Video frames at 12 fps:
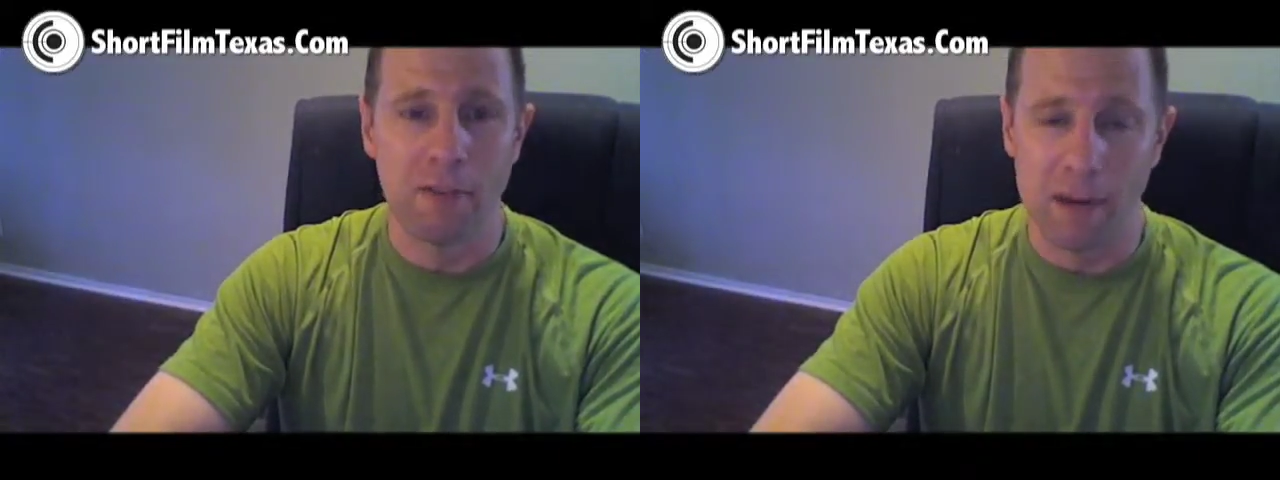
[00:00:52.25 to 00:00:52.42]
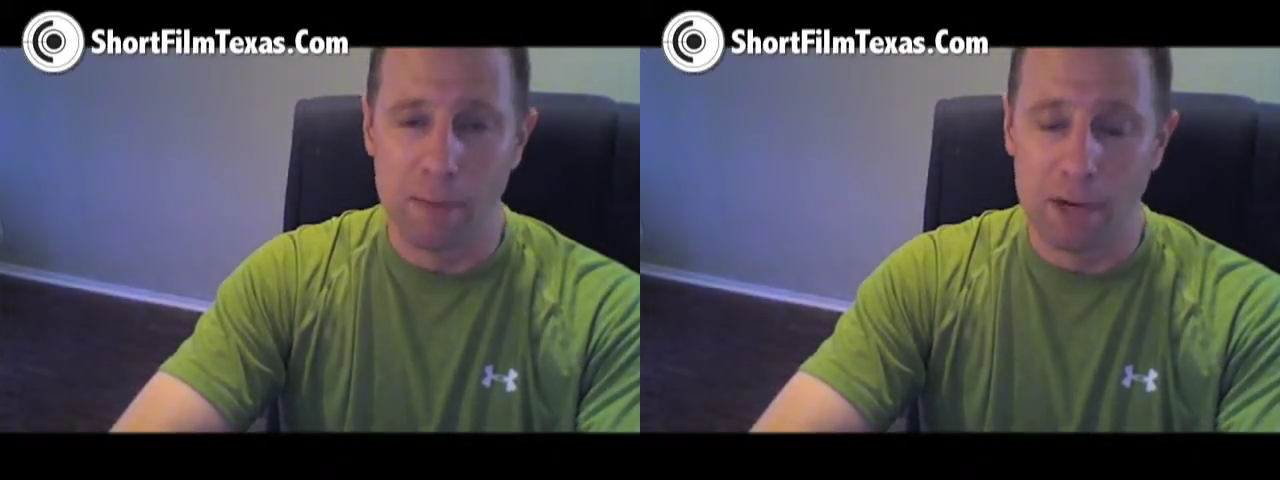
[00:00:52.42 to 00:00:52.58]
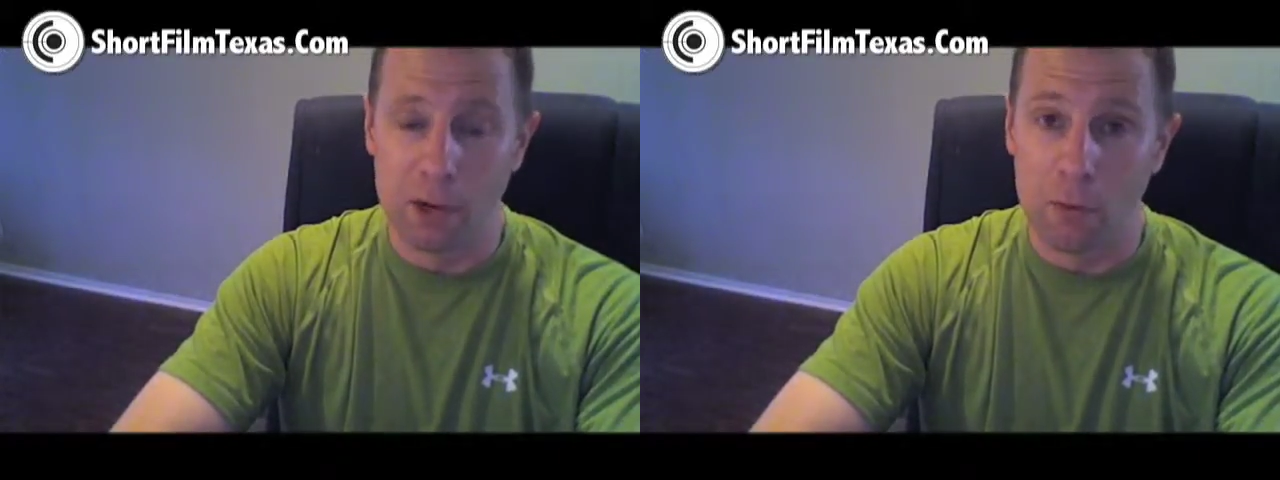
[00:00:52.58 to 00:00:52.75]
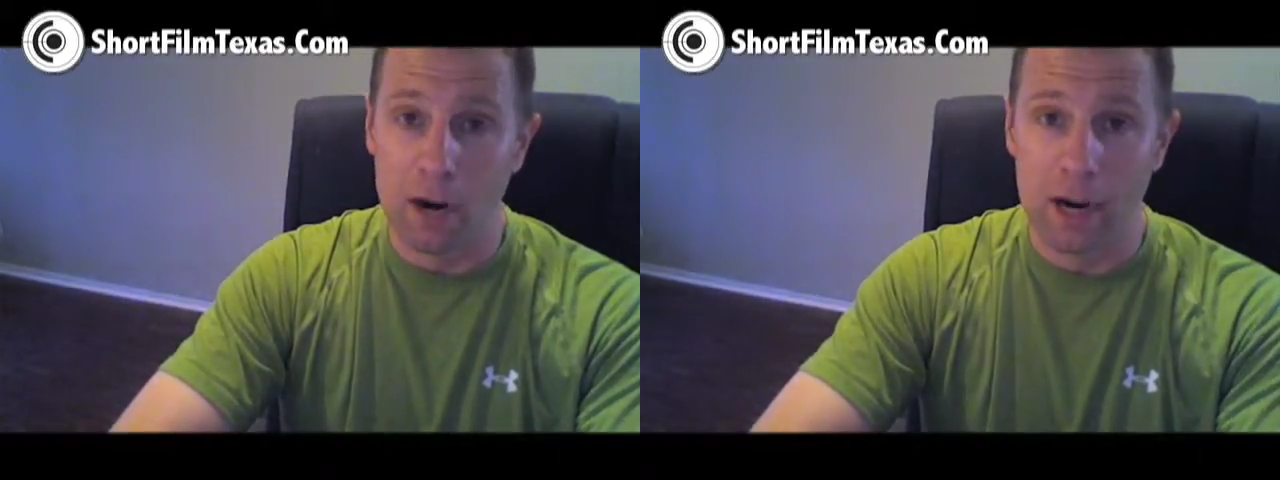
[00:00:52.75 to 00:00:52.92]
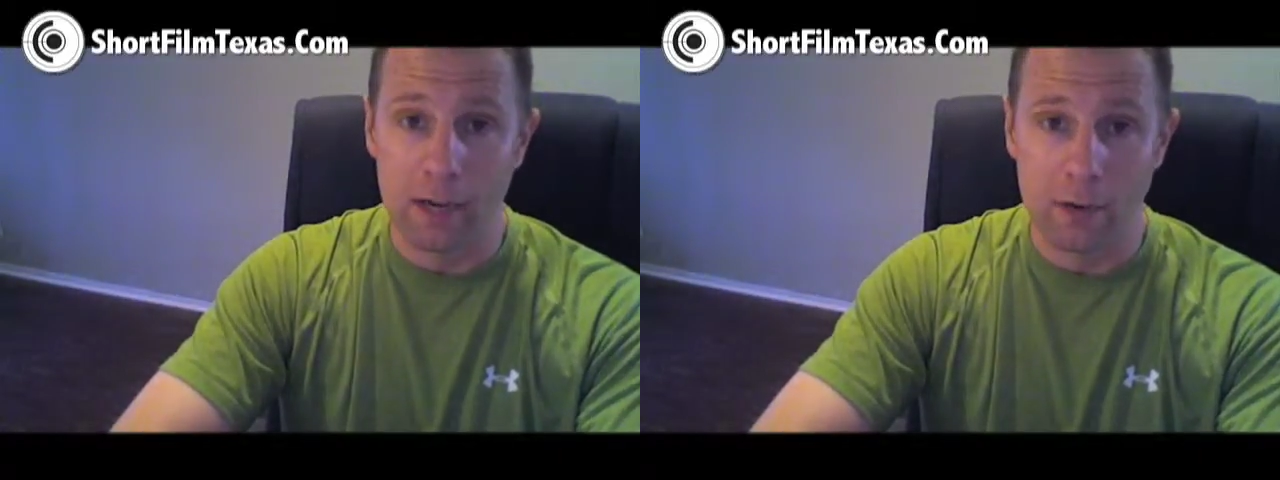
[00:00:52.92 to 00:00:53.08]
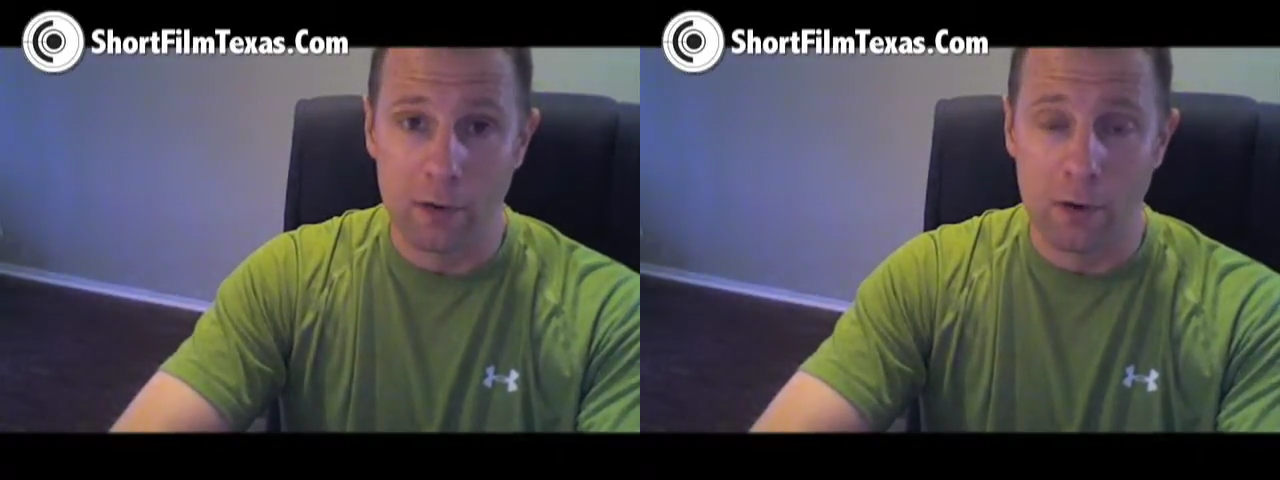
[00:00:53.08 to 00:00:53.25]
If I am
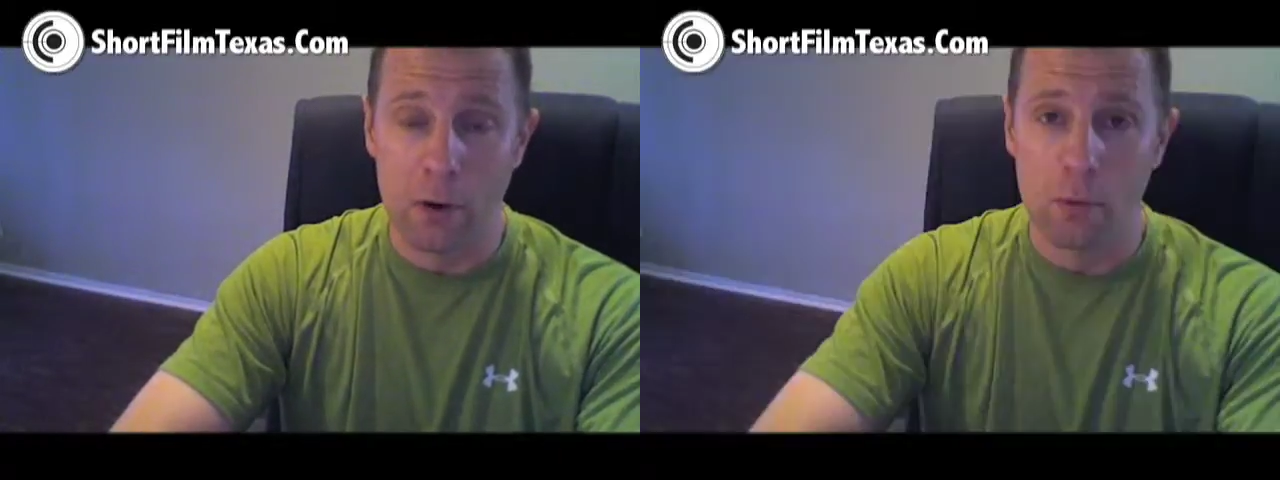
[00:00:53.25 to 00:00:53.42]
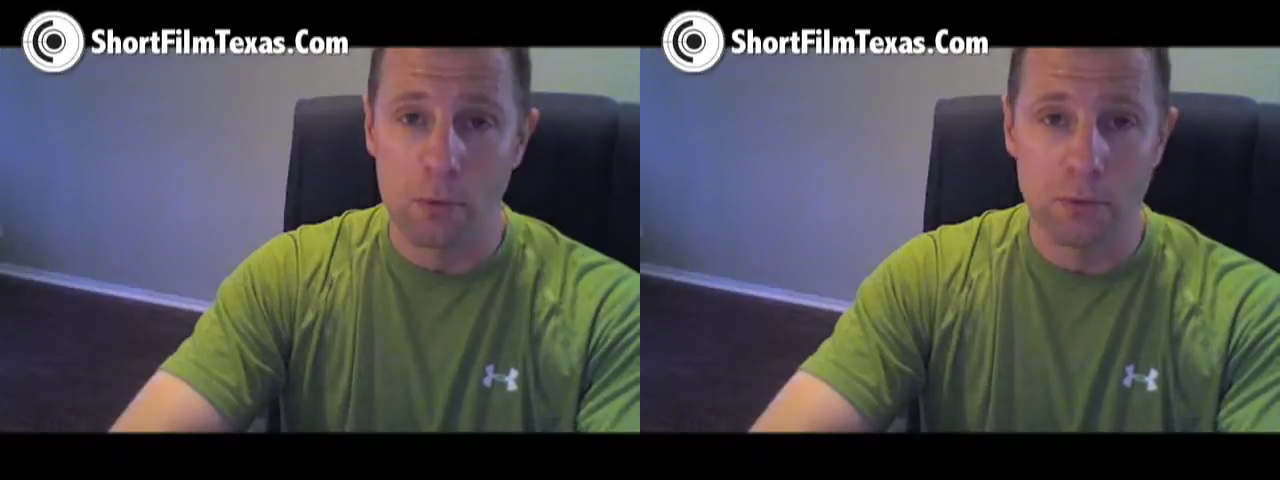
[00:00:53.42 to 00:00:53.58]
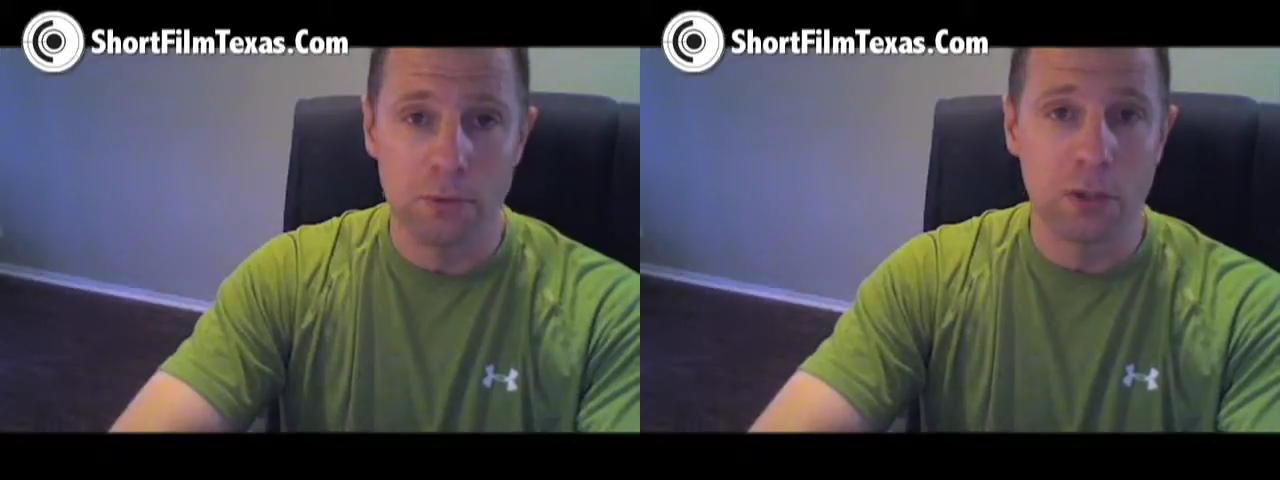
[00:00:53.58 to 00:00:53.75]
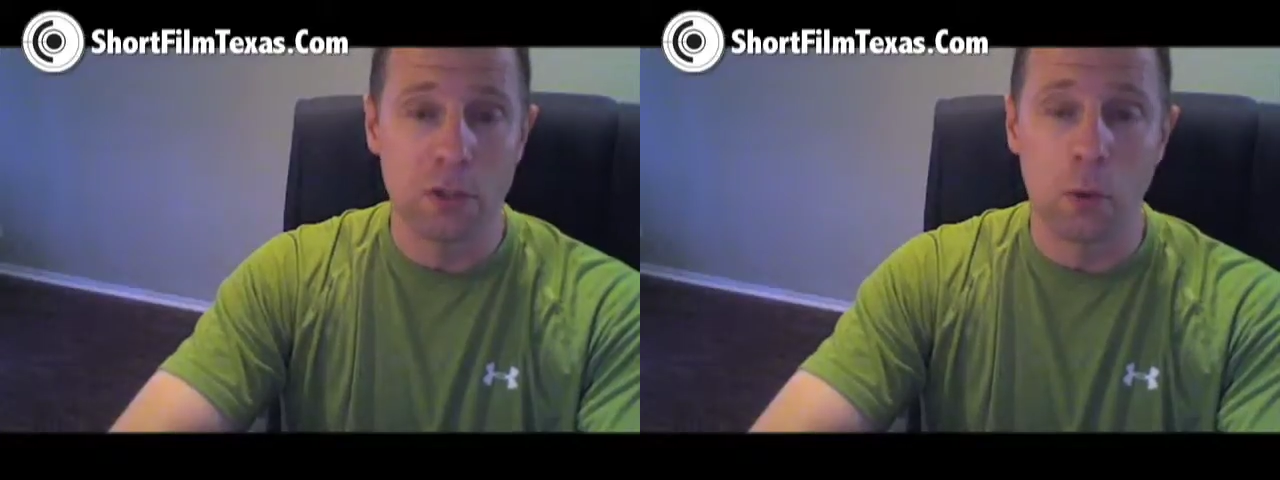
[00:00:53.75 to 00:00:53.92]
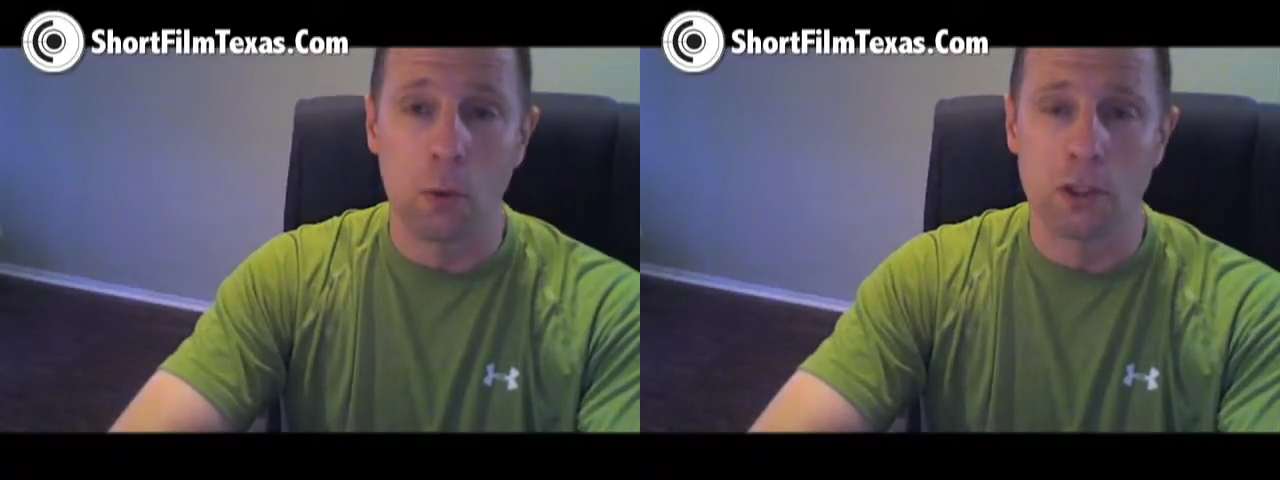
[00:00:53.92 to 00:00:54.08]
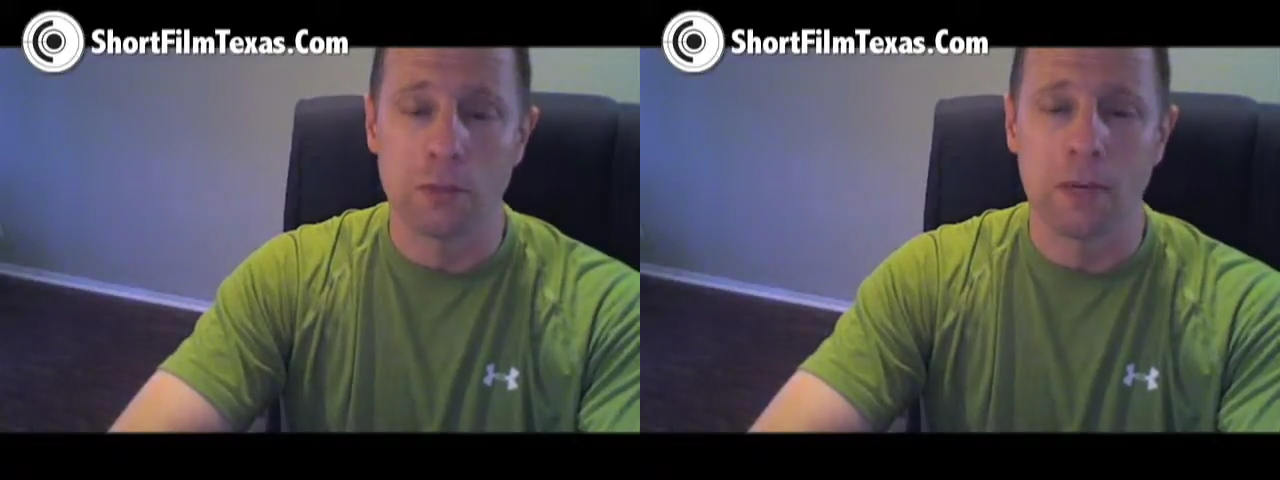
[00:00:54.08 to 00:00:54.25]
incorrect, don't
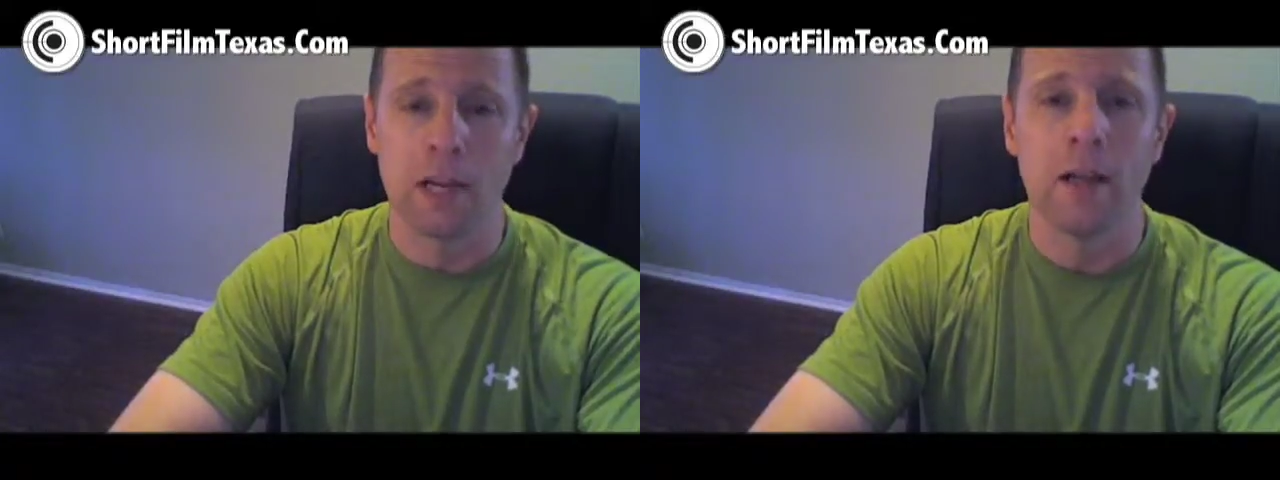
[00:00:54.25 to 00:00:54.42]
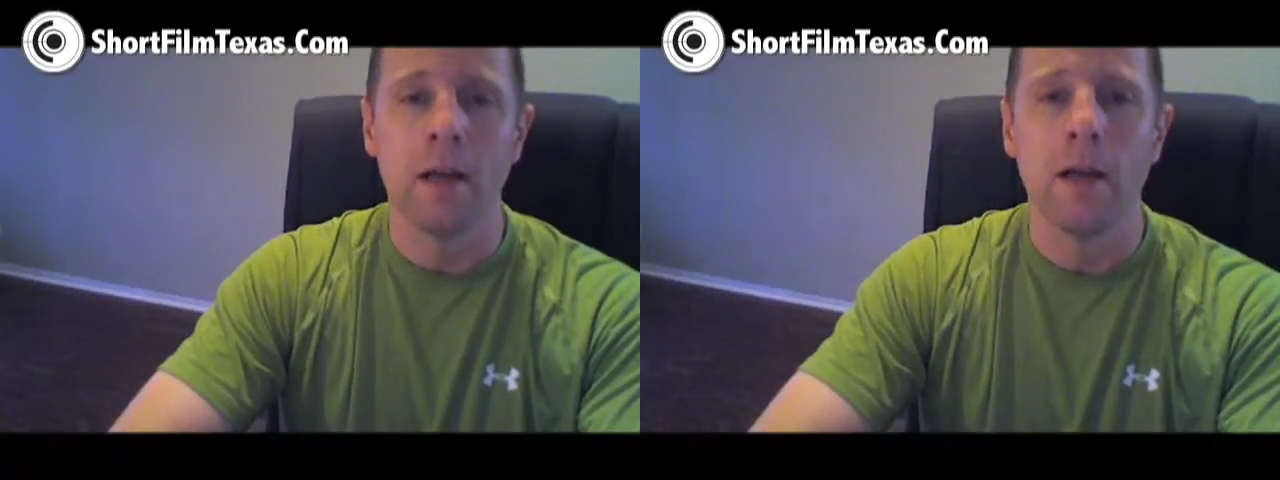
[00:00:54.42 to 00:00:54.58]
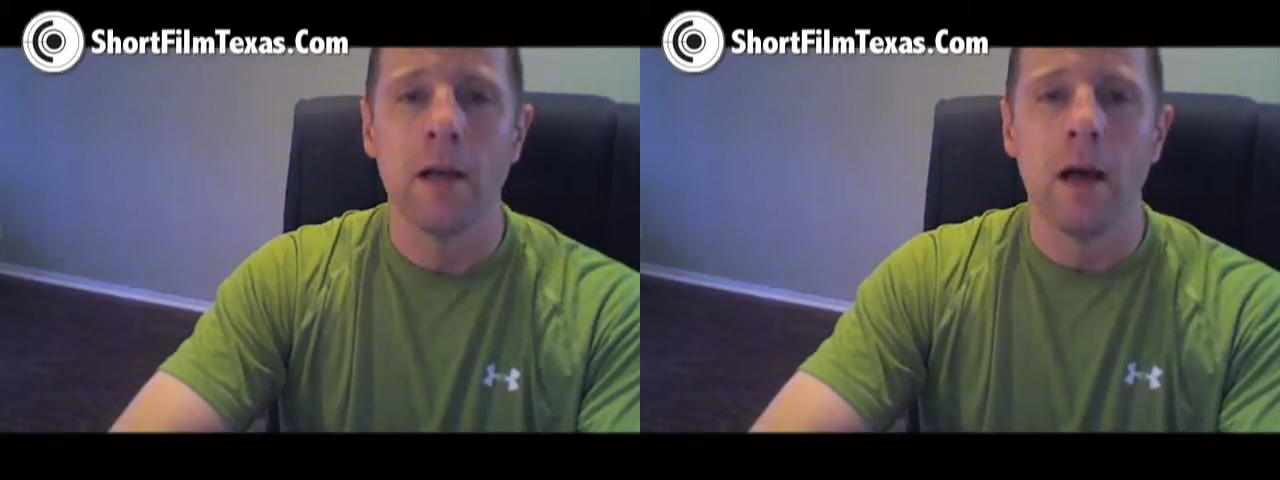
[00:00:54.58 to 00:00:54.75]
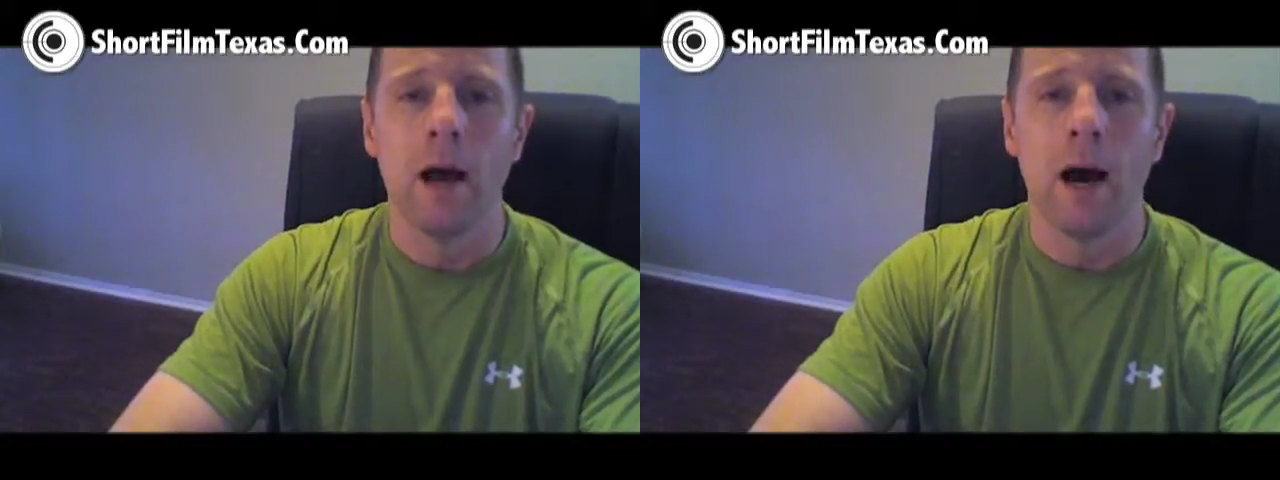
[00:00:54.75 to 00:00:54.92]
scorch me.